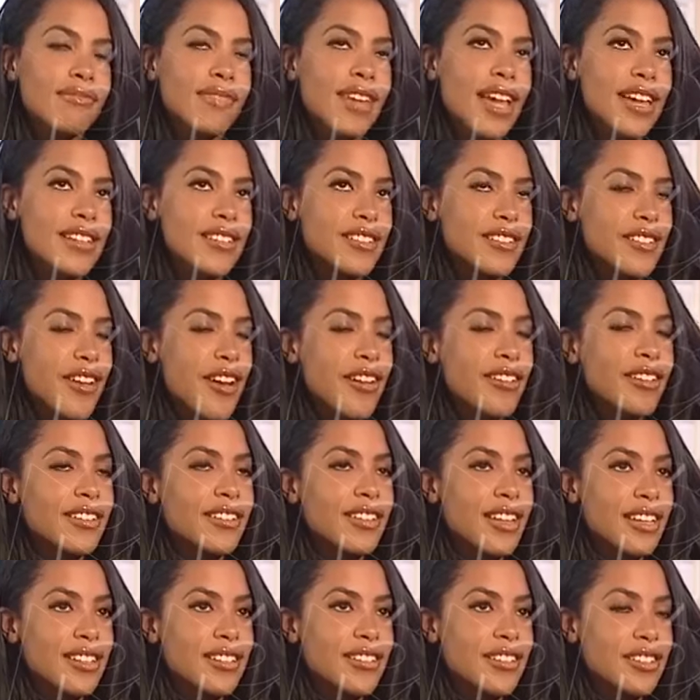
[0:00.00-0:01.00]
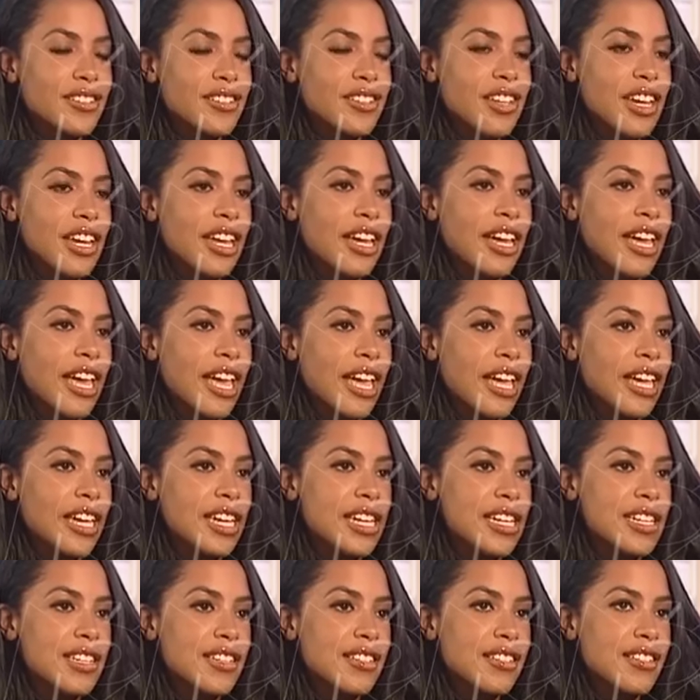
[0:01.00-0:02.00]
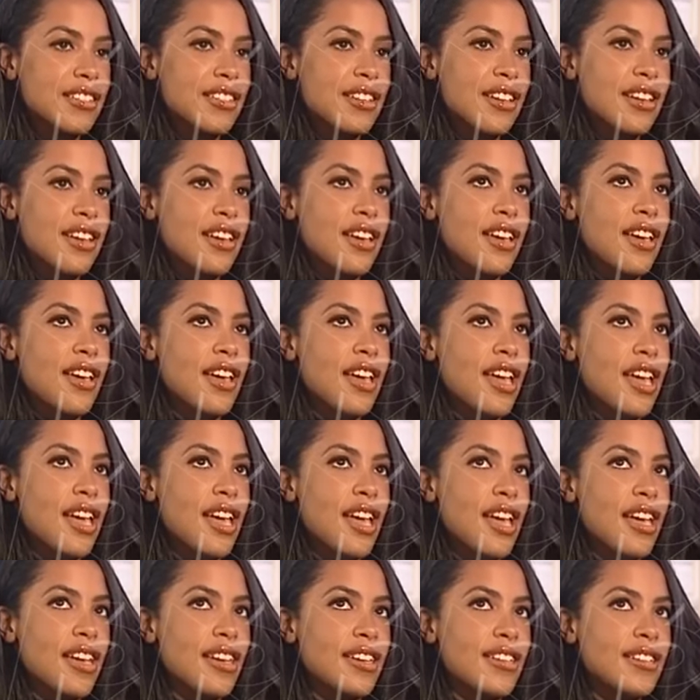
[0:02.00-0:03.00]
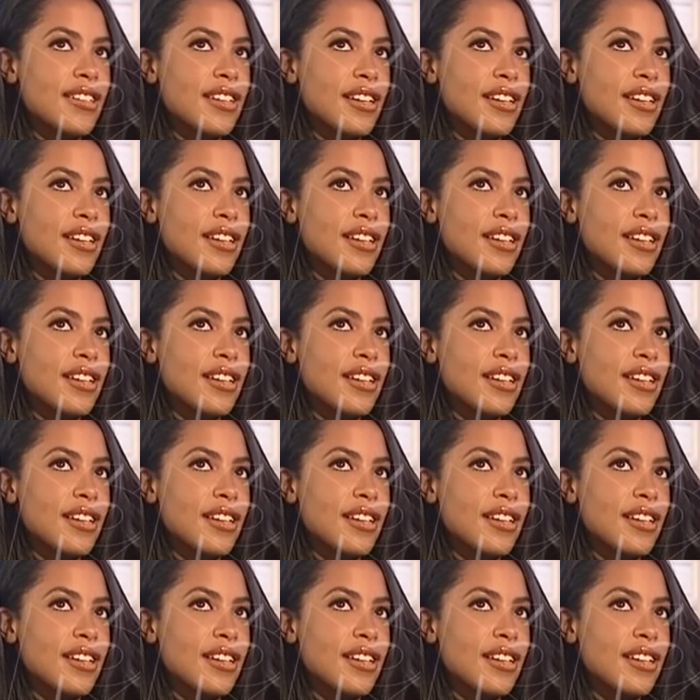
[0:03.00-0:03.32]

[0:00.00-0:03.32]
I started at such a young age. And